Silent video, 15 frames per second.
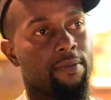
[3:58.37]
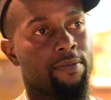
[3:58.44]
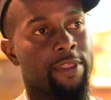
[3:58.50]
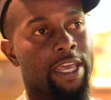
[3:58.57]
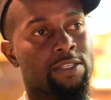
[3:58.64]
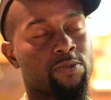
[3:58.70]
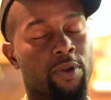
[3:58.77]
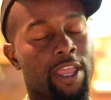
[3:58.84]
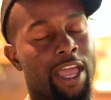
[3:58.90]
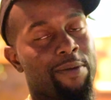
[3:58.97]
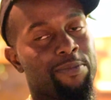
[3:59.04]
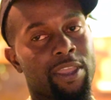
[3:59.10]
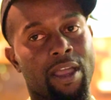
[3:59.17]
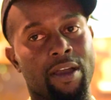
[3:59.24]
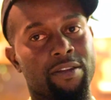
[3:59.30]
that's what got
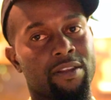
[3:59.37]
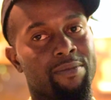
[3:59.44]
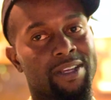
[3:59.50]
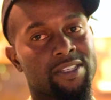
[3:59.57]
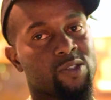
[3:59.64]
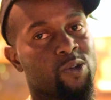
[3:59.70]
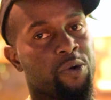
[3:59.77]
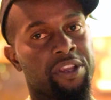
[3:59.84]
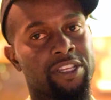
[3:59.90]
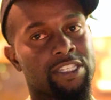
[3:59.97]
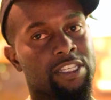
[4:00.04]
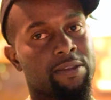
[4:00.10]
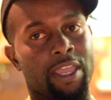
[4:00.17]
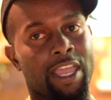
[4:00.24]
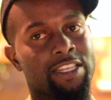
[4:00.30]
me out there. My story
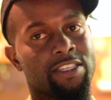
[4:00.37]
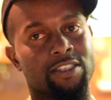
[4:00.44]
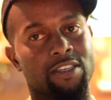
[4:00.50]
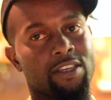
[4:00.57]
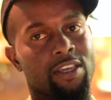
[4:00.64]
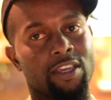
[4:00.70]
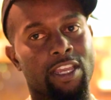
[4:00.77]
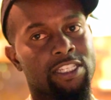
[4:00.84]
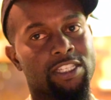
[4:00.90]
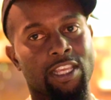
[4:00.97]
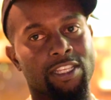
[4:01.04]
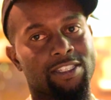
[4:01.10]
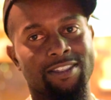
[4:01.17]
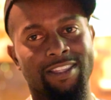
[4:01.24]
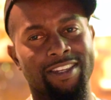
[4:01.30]

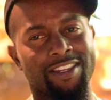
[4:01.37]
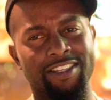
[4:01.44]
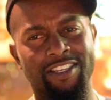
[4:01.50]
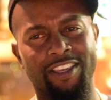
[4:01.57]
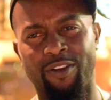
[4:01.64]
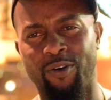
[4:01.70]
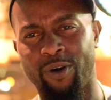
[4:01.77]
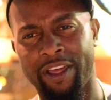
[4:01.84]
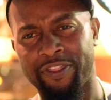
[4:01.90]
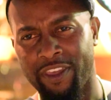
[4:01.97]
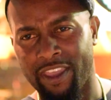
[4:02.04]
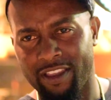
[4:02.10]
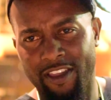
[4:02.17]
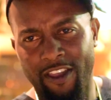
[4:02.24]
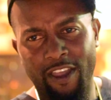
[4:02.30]
it doesn't get old. I
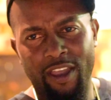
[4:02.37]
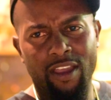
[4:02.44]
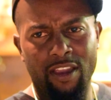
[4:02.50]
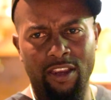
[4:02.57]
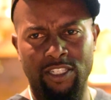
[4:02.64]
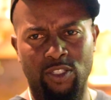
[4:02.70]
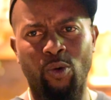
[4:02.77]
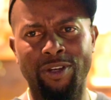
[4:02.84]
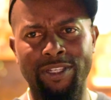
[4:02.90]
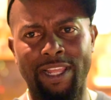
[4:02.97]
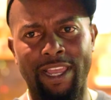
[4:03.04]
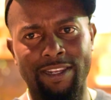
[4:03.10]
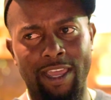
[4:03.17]
think stories like